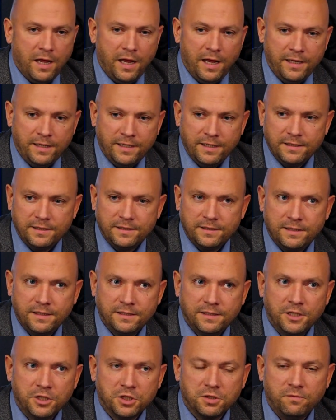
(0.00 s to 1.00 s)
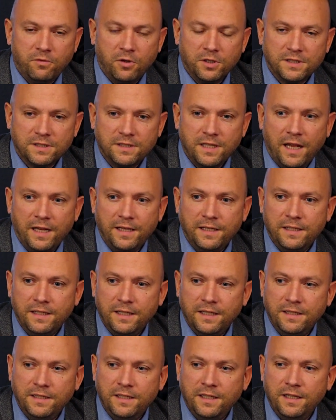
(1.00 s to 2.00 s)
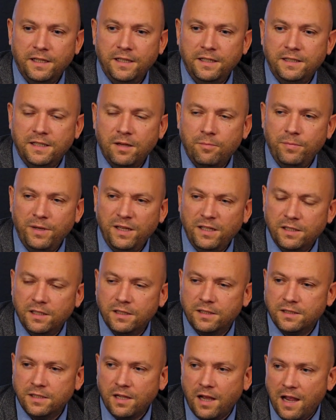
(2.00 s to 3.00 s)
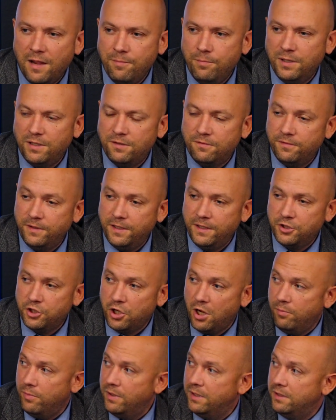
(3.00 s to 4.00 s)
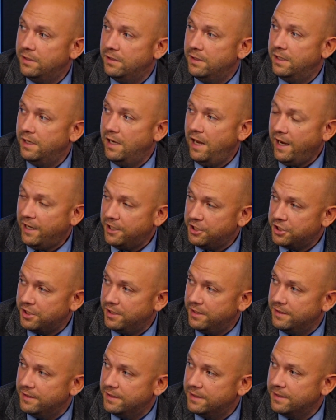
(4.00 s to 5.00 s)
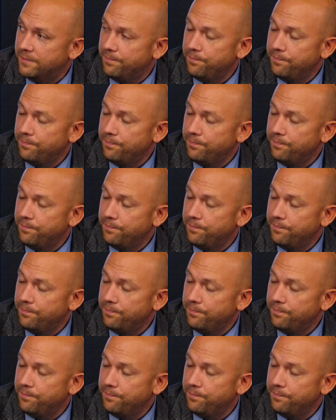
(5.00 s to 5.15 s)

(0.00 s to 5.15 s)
And this decision was done in the intermediate time between German elections